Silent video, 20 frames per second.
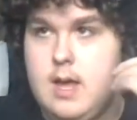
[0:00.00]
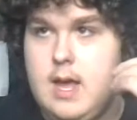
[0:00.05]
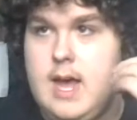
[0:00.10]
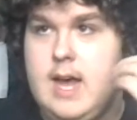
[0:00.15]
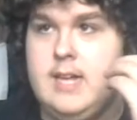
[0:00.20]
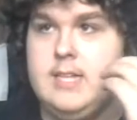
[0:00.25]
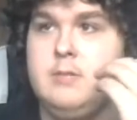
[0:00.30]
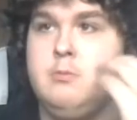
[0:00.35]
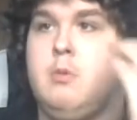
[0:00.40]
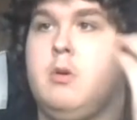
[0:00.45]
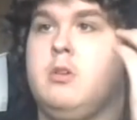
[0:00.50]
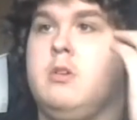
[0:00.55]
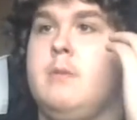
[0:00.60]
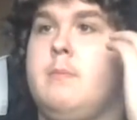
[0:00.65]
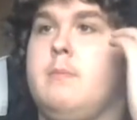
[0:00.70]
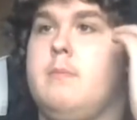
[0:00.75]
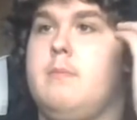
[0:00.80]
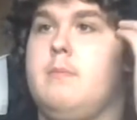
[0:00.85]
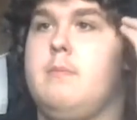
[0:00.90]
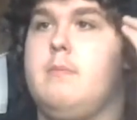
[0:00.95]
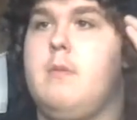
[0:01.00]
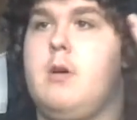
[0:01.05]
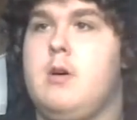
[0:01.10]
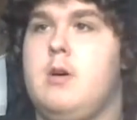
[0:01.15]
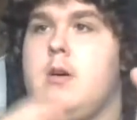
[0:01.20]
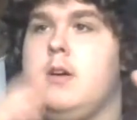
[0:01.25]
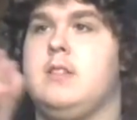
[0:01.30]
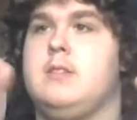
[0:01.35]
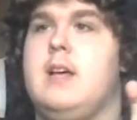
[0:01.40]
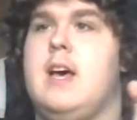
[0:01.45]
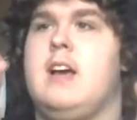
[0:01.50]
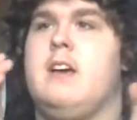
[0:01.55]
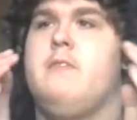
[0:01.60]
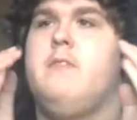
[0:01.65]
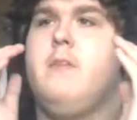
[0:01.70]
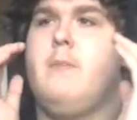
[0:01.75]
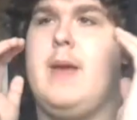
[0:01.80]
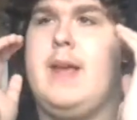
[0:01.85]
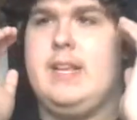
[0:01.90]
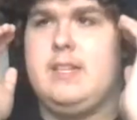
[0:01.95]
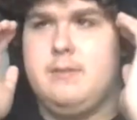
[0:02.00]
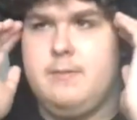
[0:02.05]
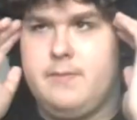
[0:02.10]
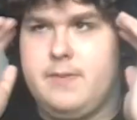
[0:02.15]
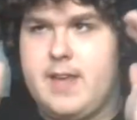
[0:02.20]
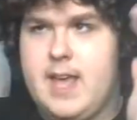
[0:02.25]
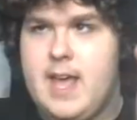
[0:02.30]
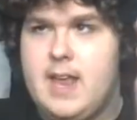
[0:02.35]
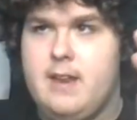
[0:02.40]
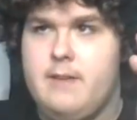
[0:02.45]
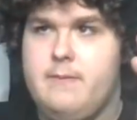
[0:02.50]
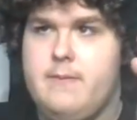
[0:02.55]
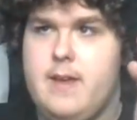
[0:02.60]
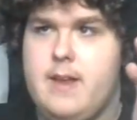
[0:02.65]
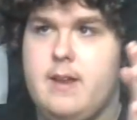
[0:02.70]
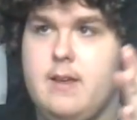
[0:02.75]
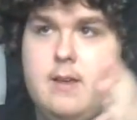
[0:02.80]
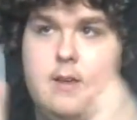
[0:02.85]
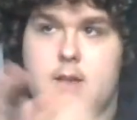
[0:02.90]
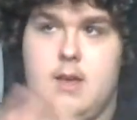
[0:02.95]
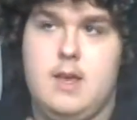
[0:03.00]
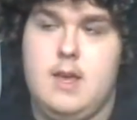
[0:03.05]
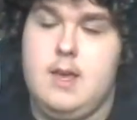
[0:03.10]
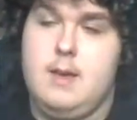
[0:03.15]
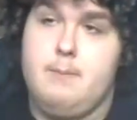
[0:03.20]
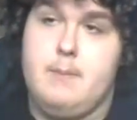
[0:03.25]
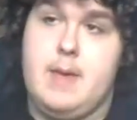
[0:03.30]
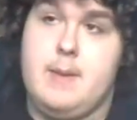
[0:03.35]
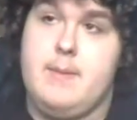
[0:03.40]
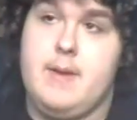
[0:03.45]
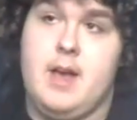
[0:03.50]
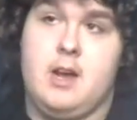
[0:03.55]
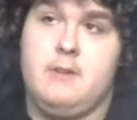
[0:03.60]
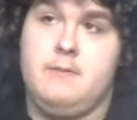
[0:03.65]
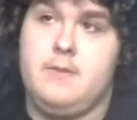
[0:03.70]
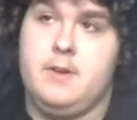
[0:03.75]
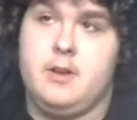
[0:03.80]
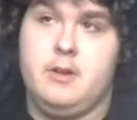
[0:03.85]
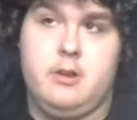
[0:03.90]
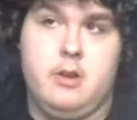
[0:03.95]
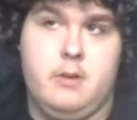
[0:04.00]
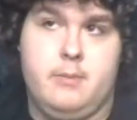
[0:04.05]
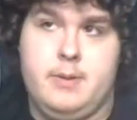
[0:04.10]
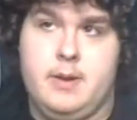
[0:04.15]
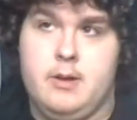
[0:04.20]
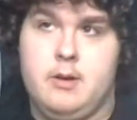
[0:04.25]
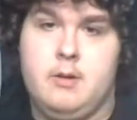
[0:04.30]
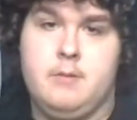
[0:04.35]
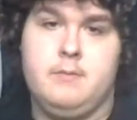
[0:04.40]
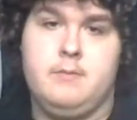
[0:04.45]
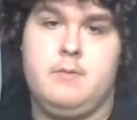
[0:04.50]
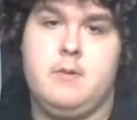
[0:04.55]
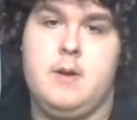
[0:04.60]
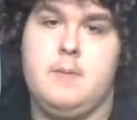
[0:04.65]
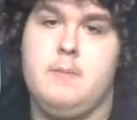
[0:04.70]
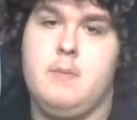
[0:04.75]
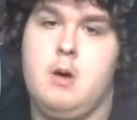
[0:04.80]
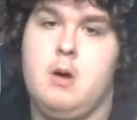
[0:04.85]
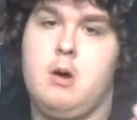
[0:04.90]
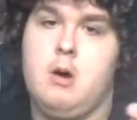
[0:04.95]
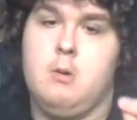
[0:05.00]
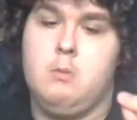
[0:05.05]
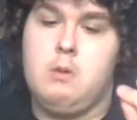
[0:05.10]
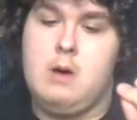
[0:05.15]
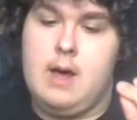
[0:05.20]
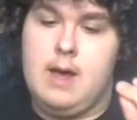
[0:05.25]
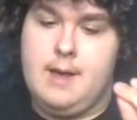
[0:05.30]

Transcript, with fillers: as Wanda or as Agatha makes him forget anything? Maybe Agatha could open it up for him. Or what